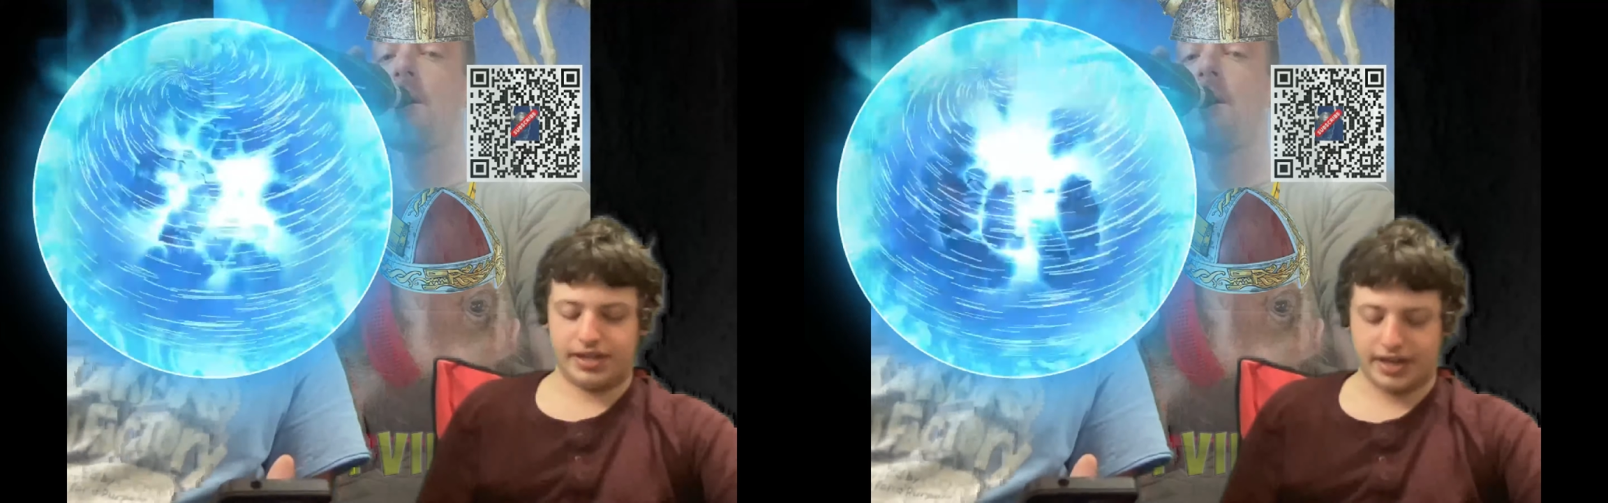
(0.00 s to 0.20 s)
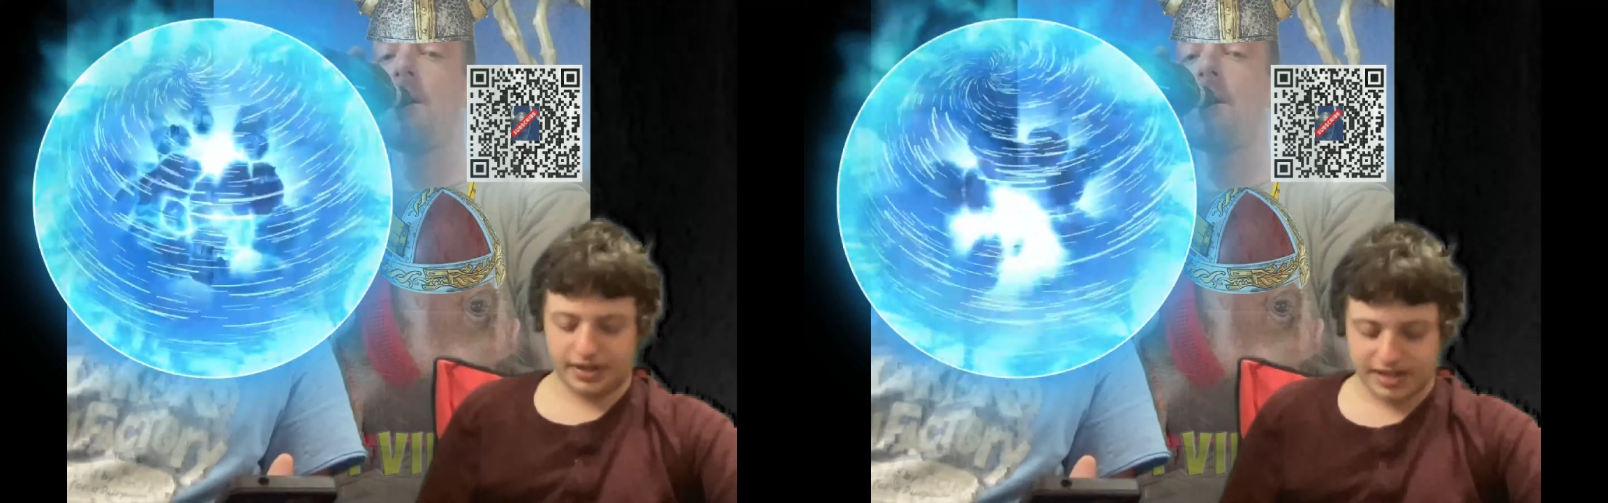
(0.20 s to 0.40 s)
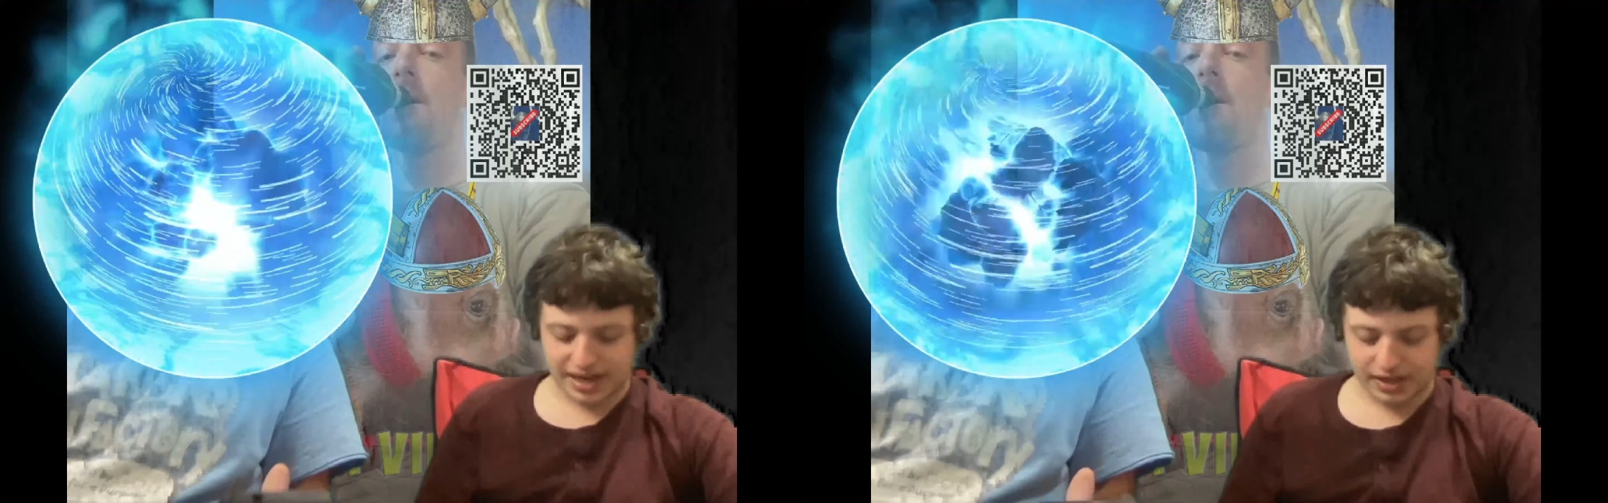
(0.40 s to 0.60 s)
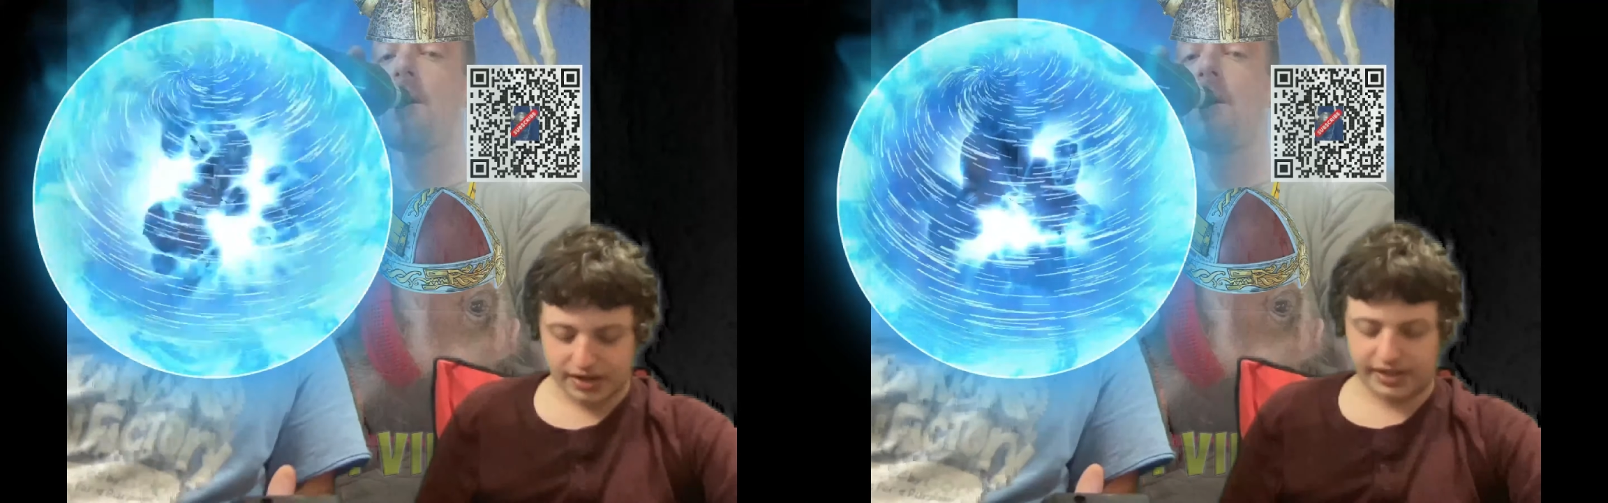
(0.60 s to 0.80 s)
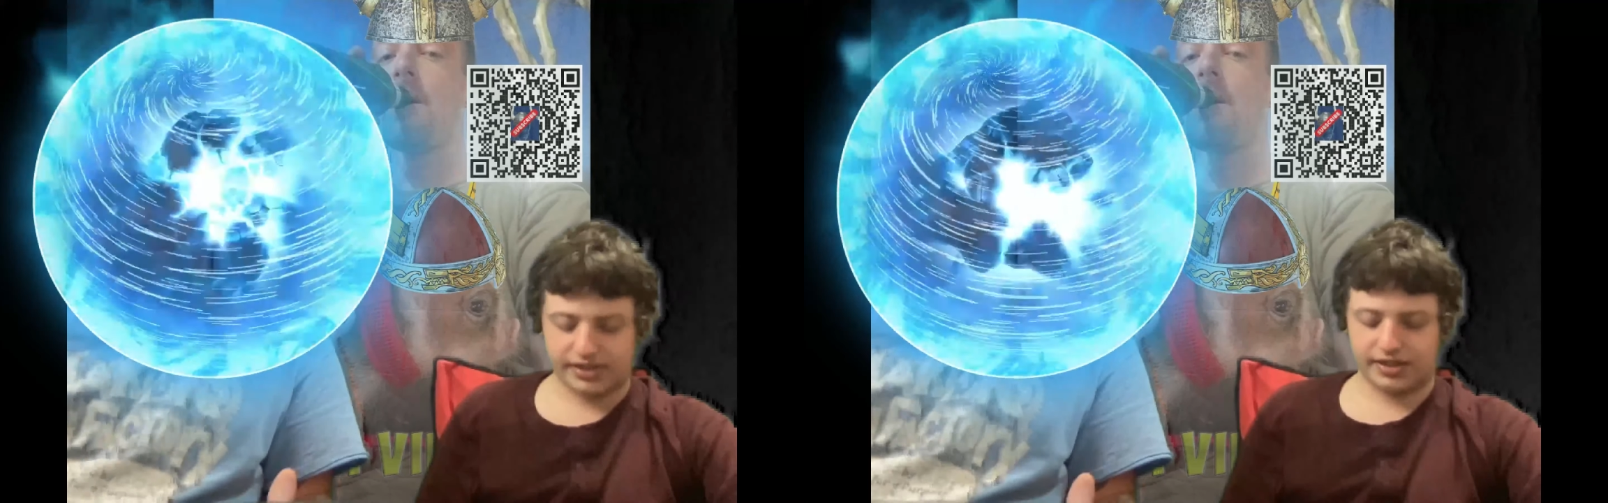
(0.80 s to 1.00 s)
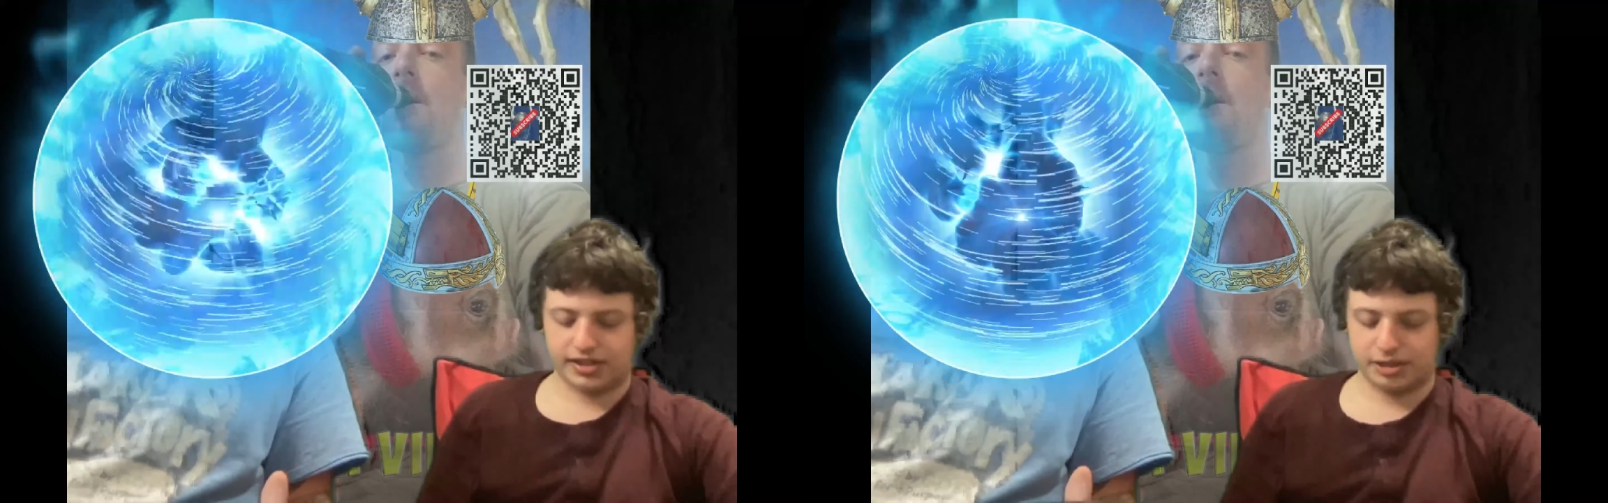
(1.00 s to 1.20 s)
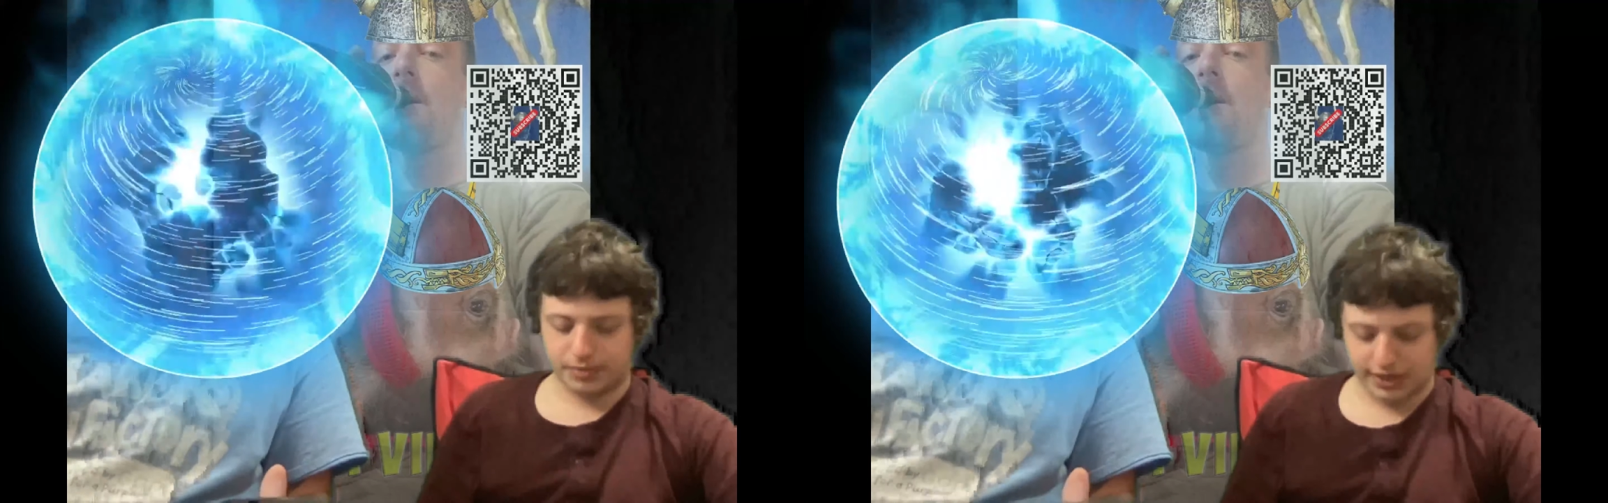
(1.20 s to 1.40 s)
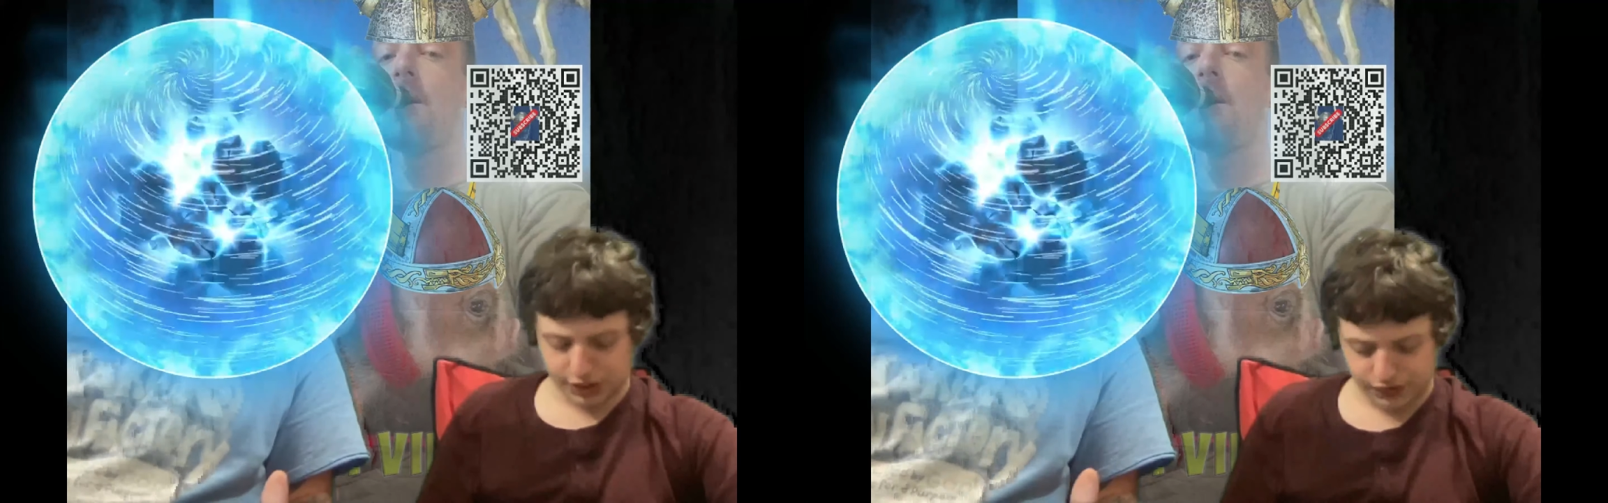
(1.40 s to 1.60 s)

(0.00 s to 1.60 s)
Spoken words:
An attack on a system launched